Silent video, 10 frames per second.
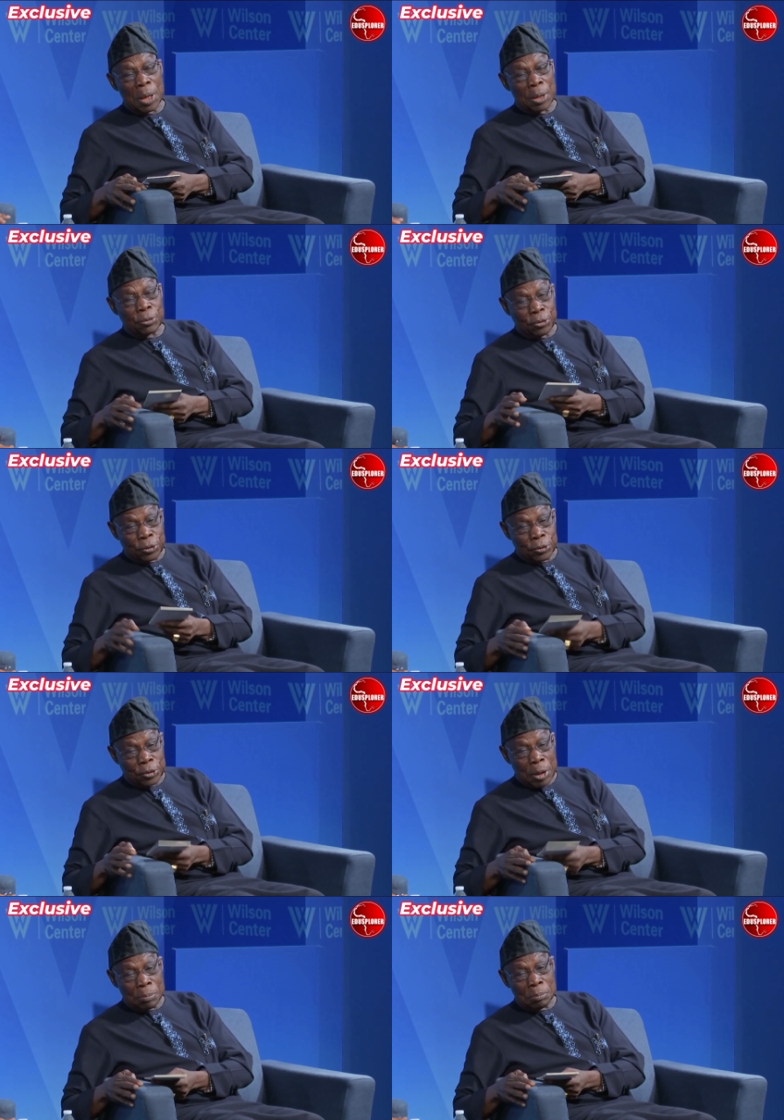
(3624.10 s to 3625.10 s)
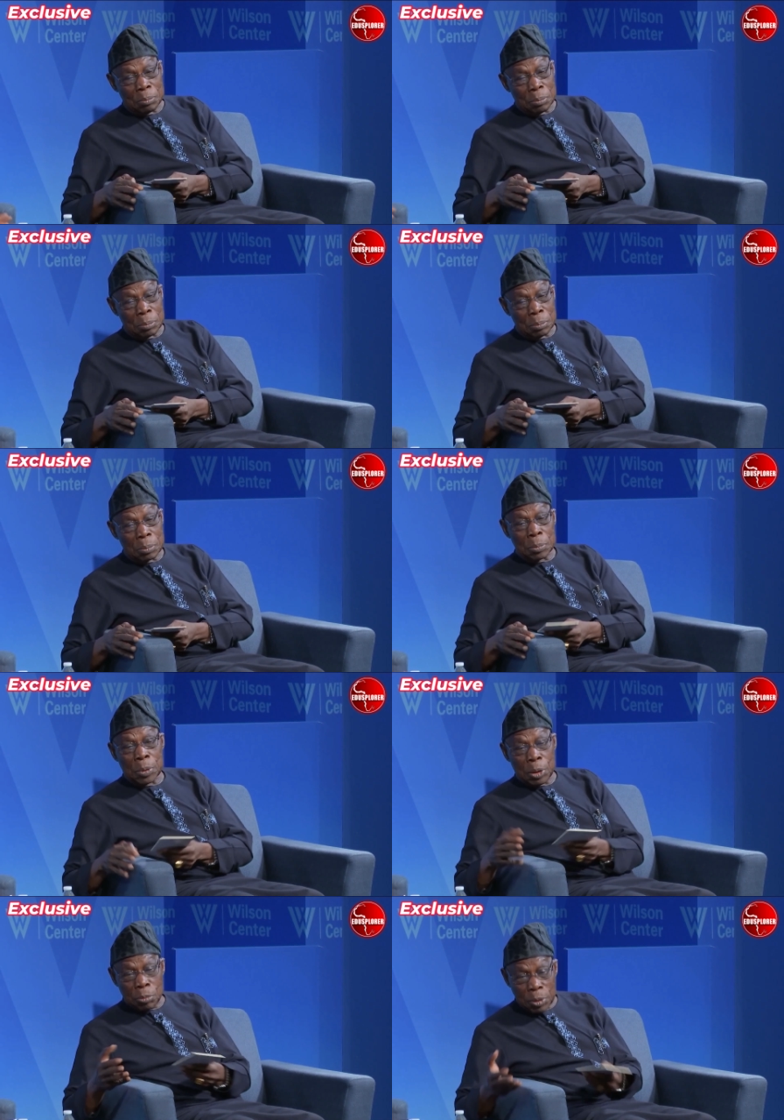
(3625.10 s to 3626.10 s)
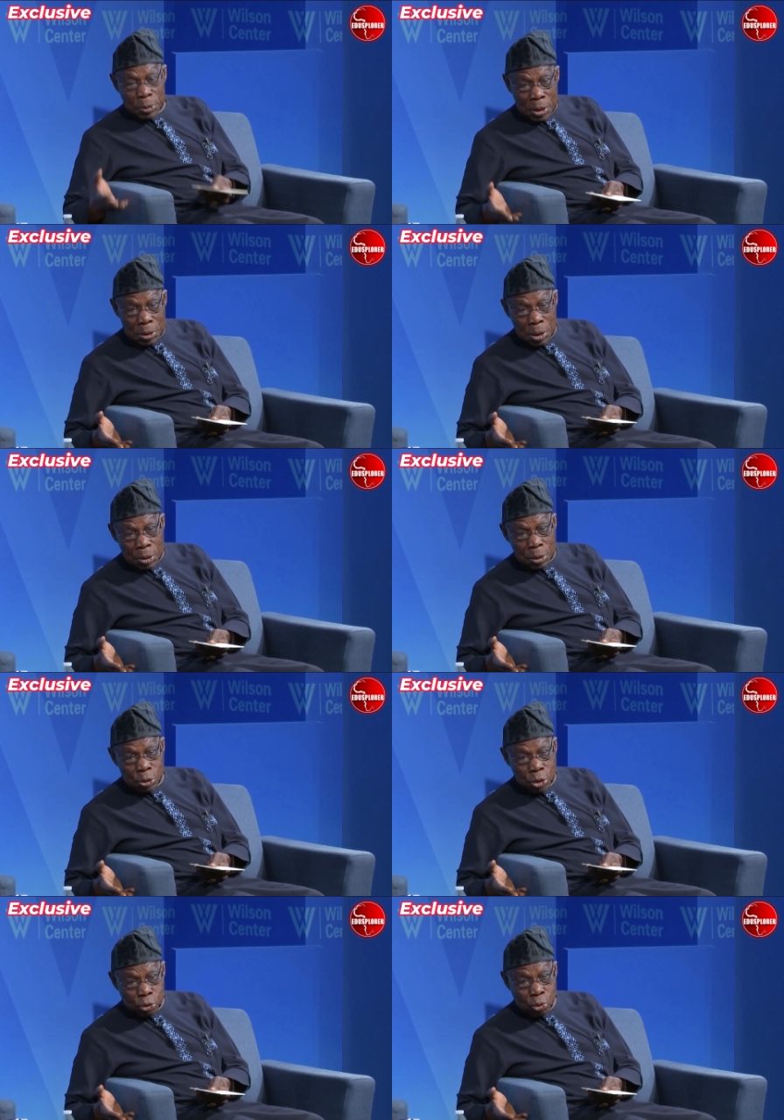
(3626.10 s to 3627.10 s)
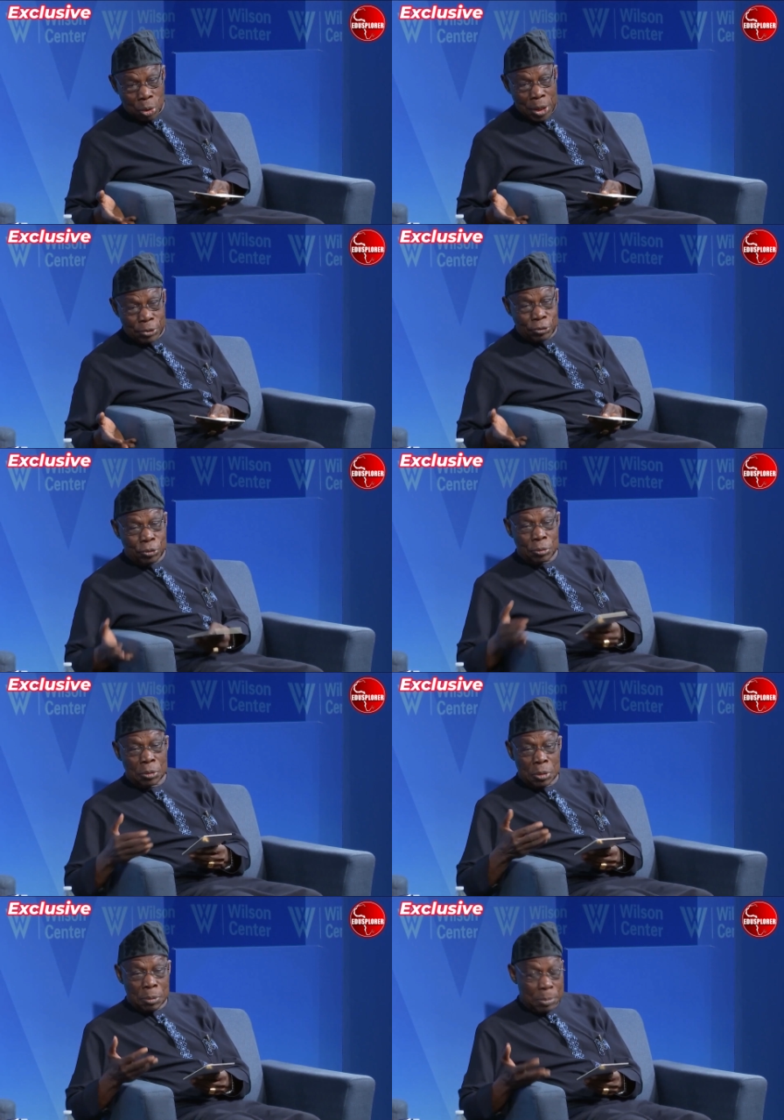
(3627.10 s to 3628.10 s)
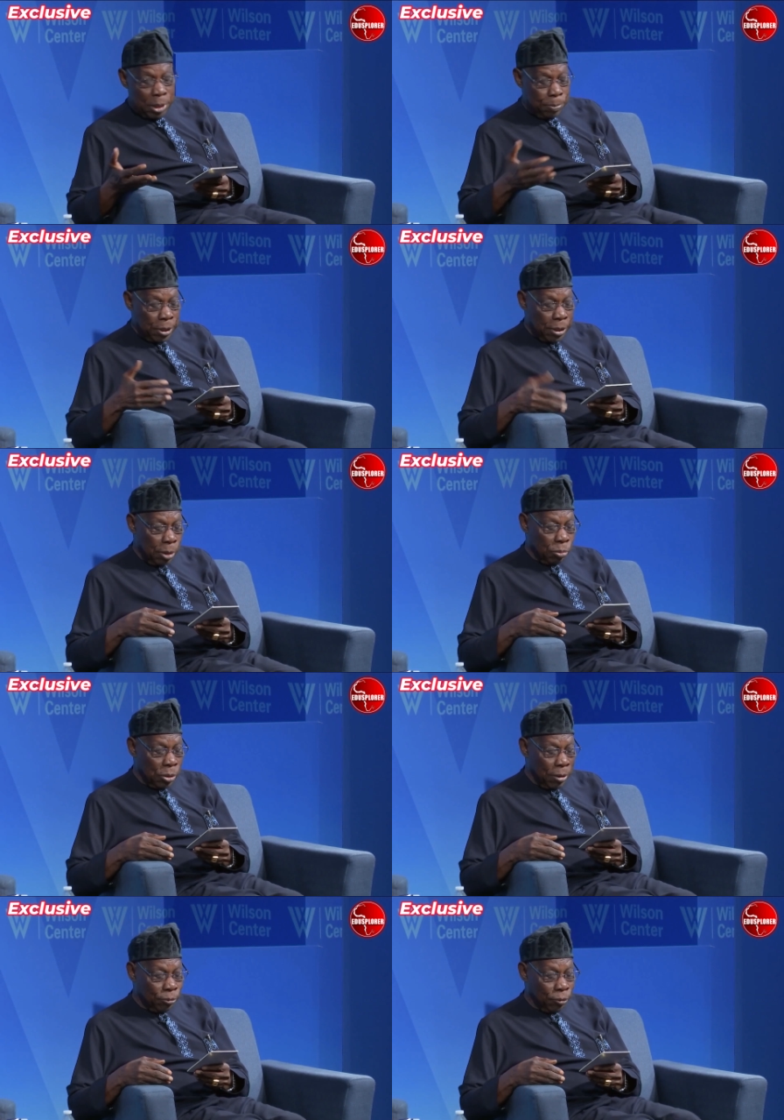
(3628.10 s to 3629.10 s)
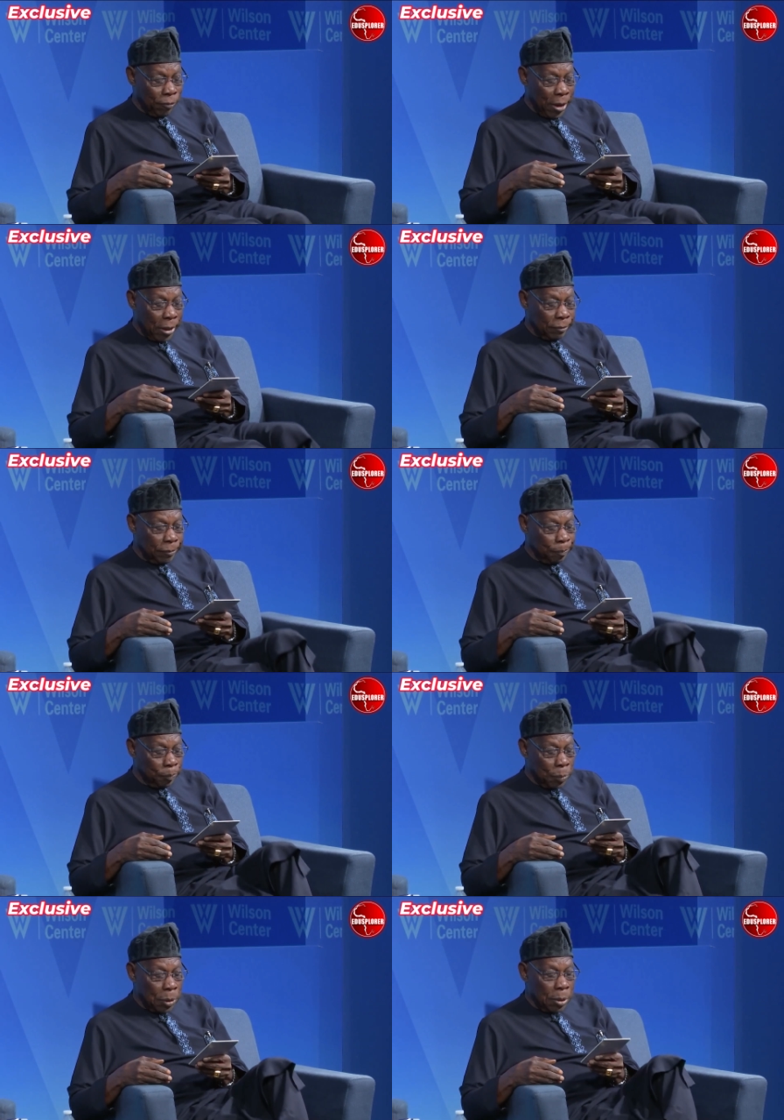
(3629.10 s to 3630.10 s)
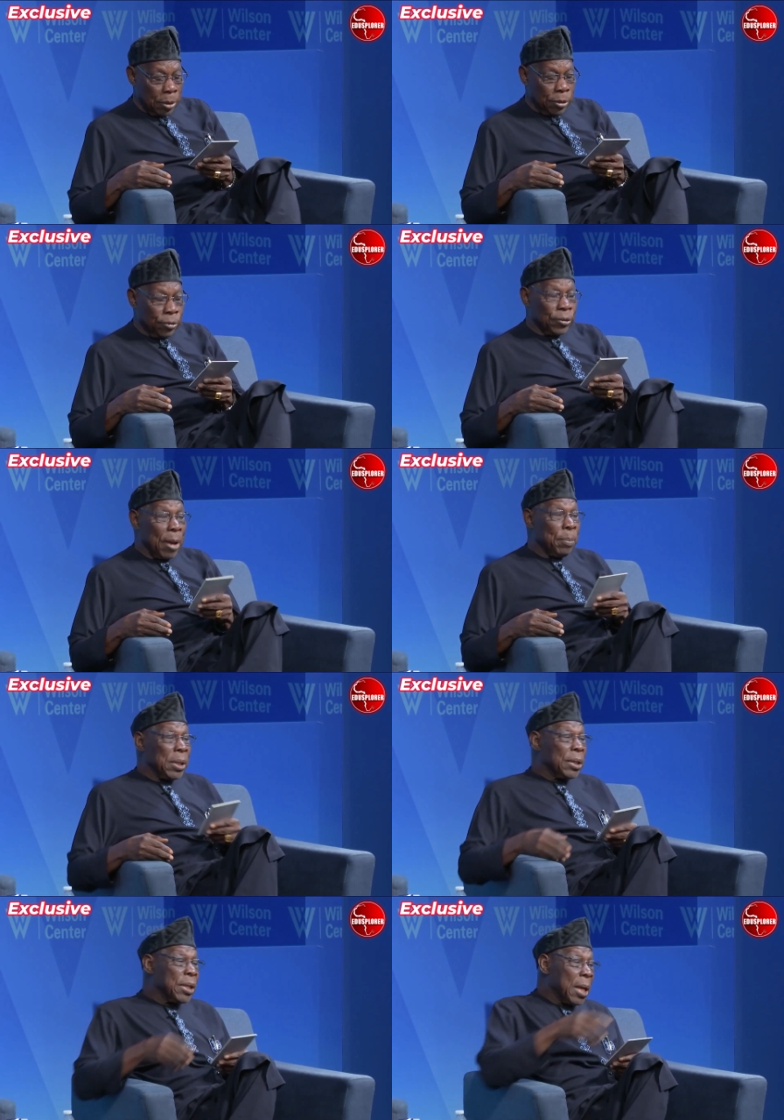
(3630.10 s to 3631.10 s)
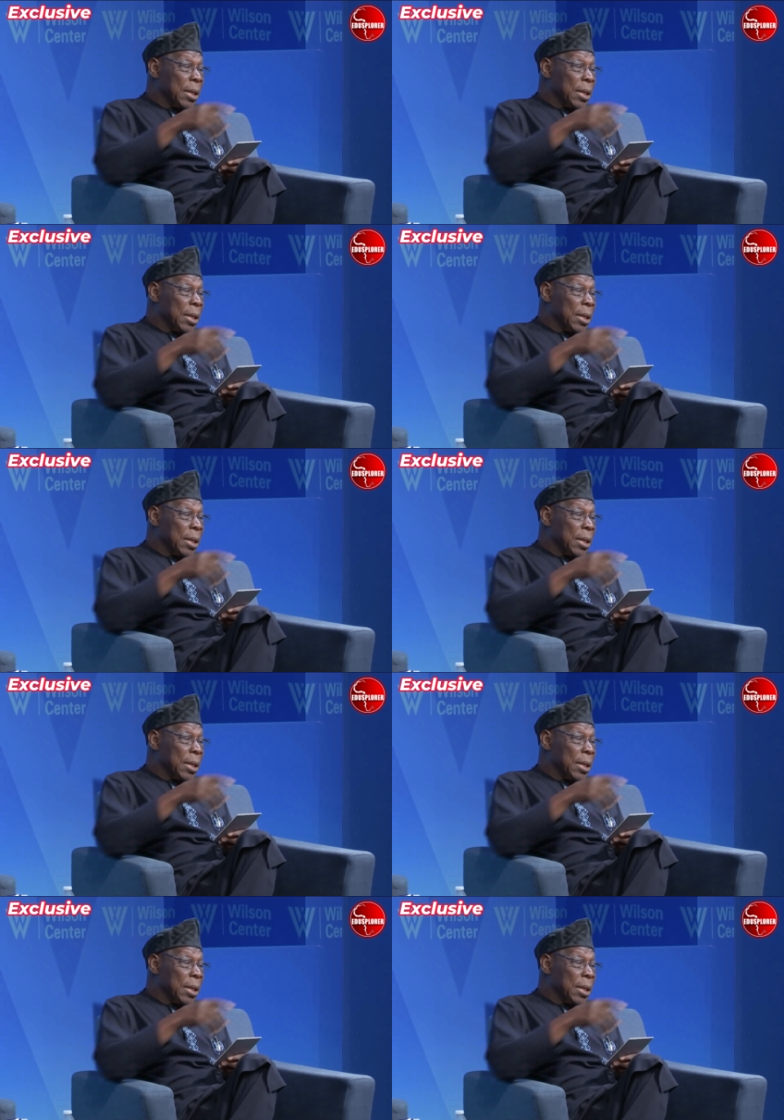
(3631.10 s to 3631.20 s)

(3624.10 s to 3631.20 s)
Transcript: system, they will insurance, maybe they will have survived. Stability and